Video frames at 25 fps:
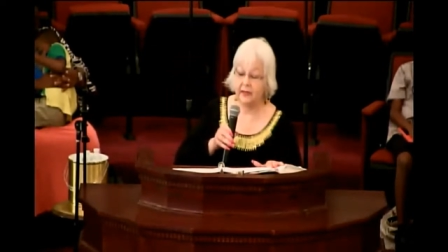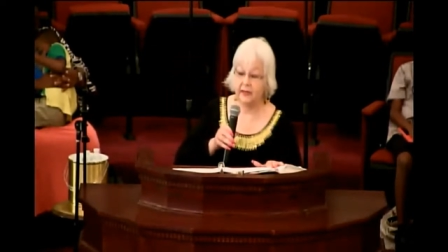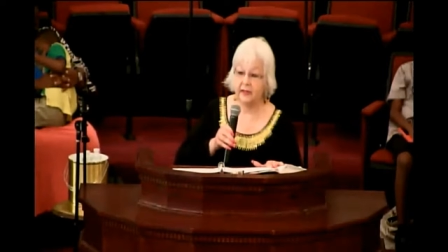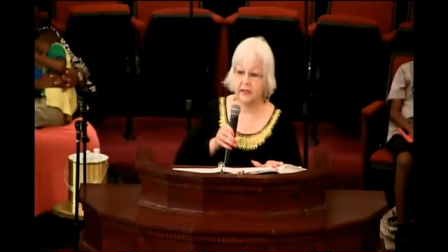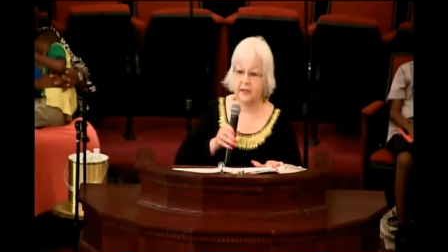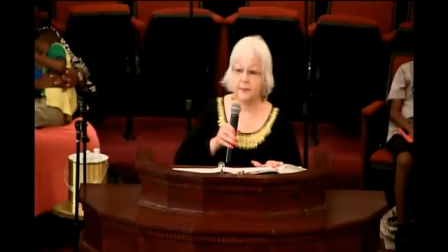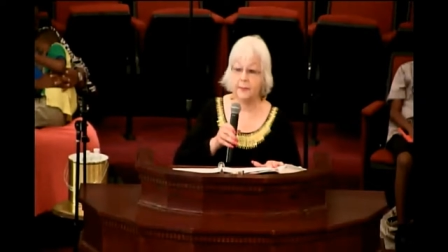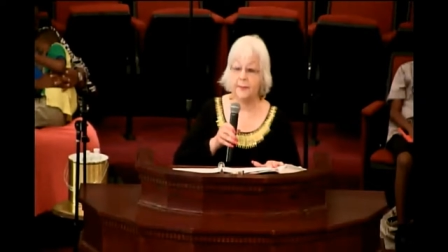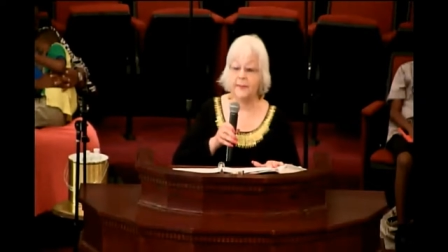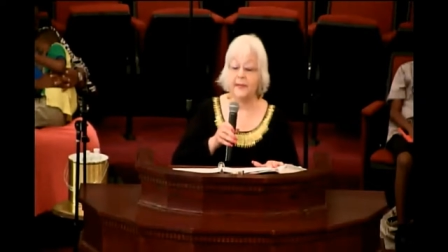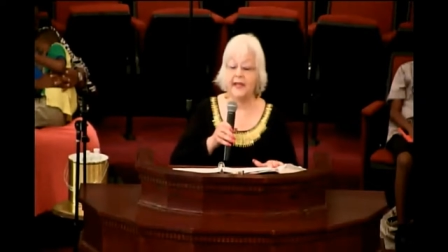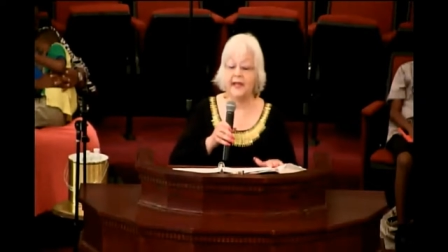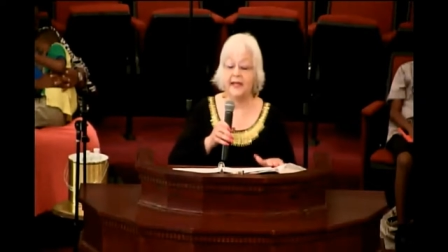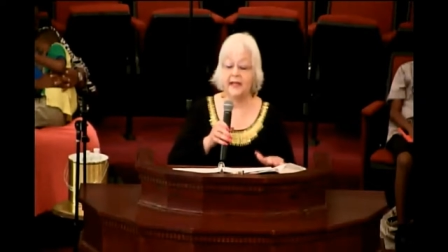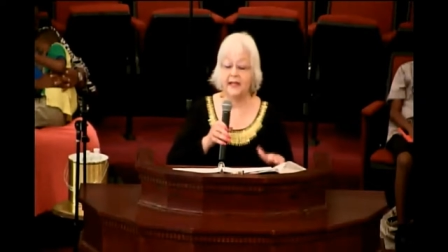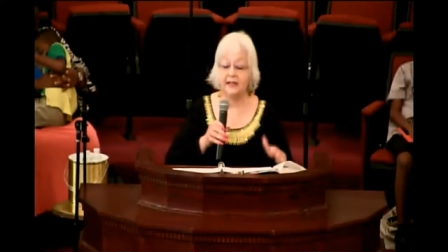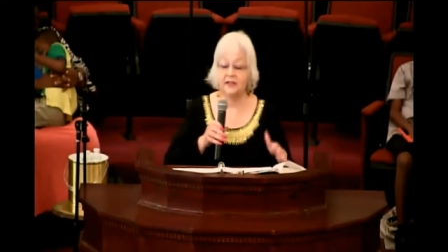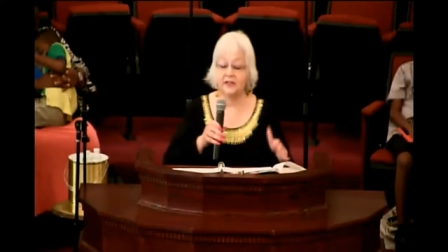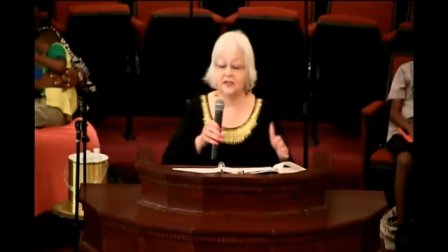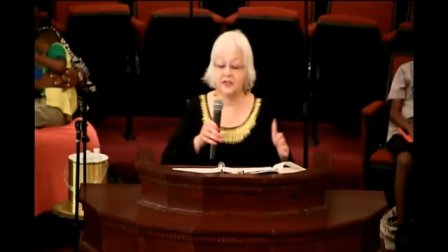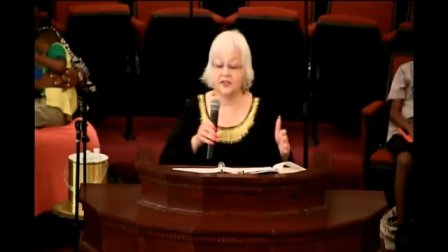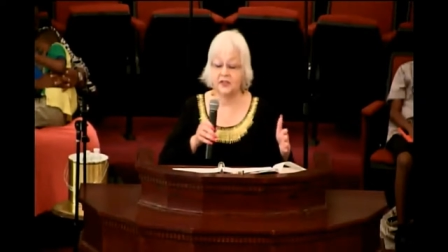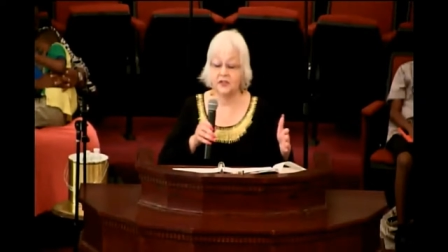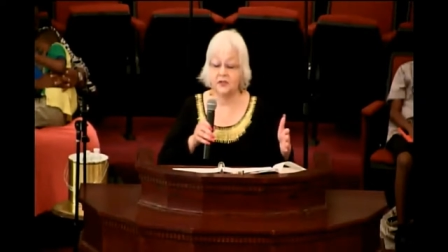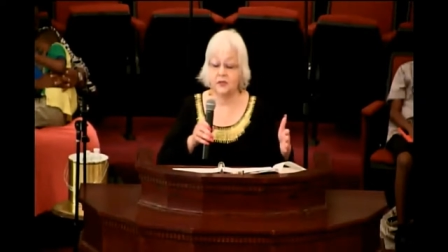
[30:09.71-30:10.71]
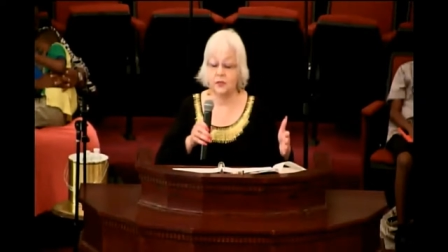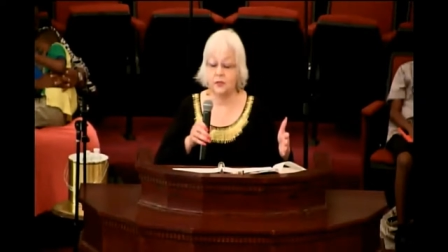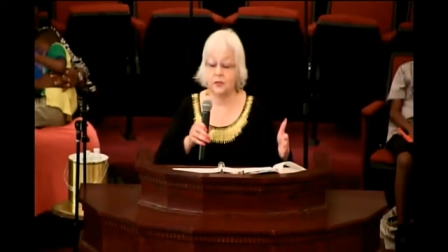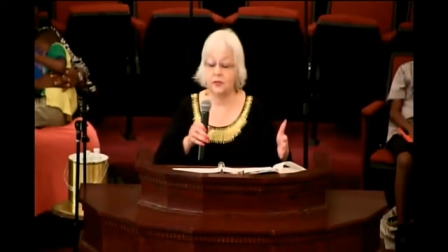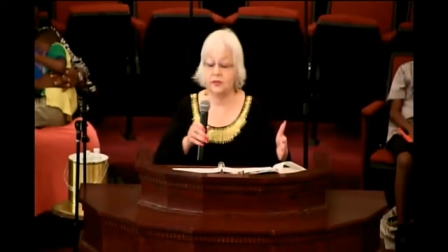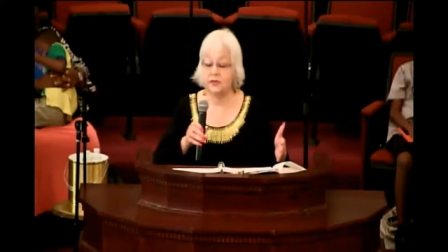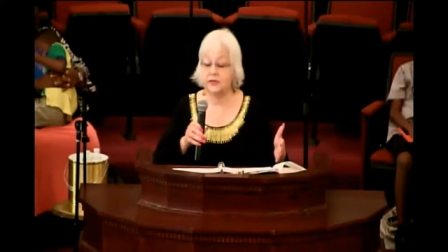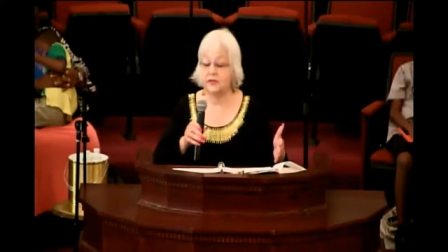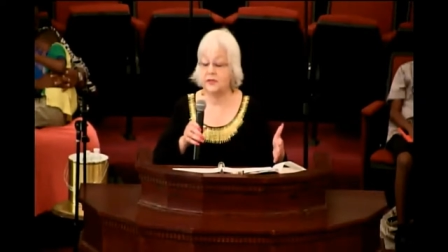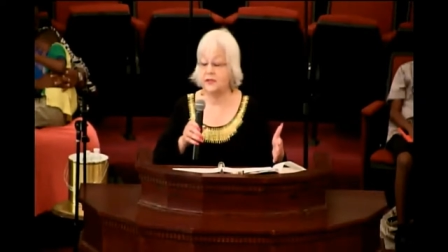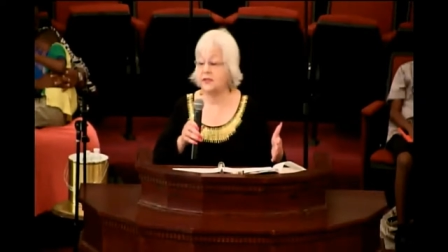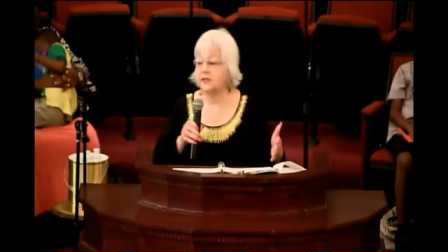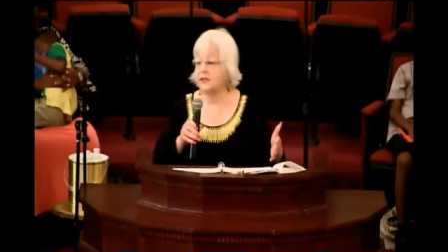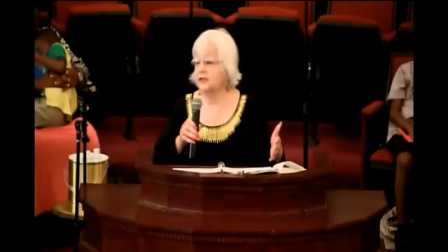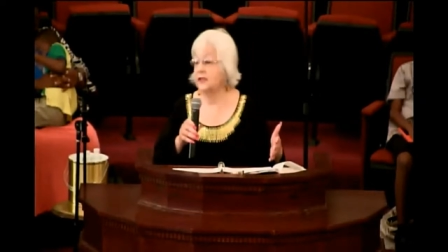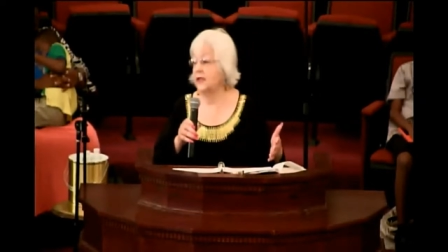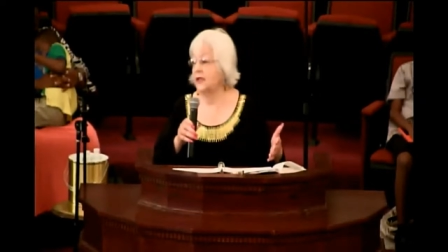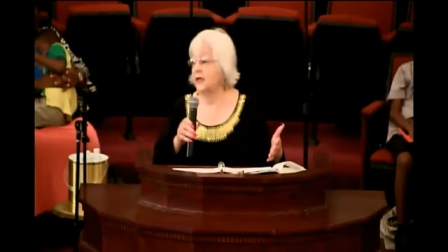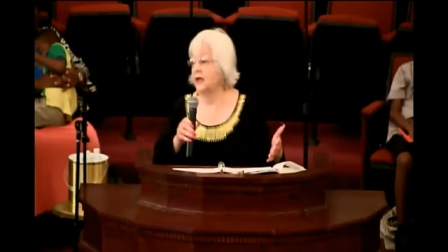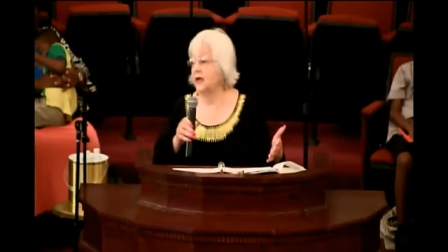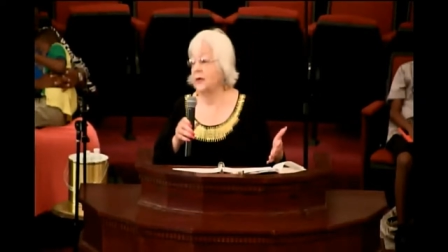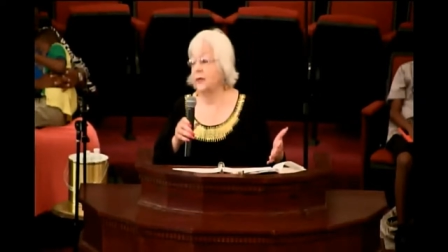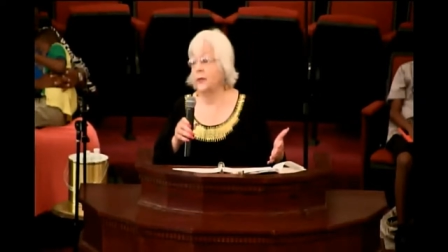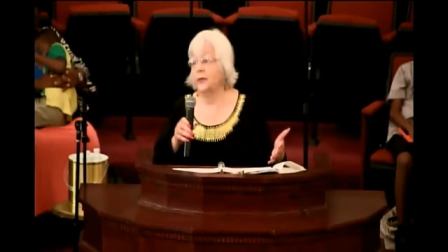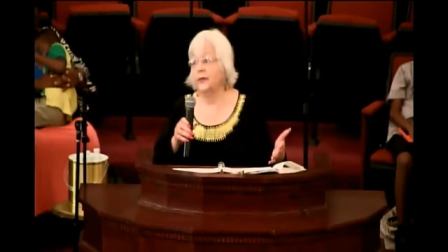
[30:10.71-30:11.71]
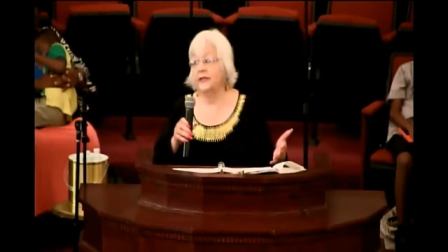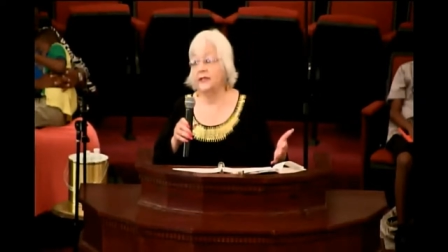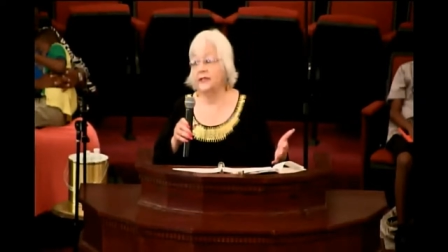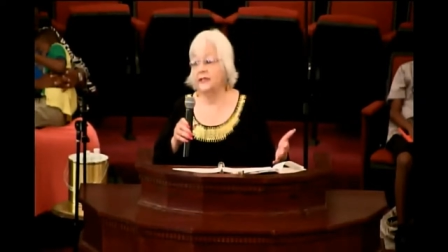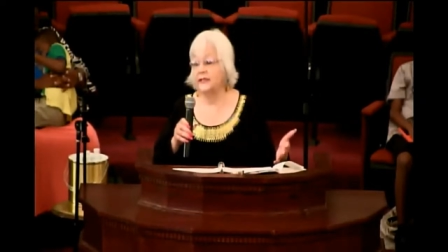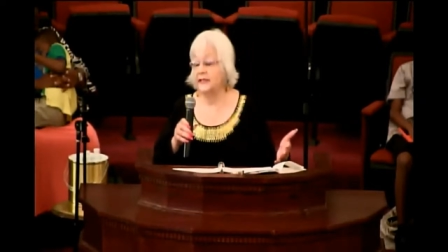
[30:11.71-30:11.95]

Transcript: The man just wants to go and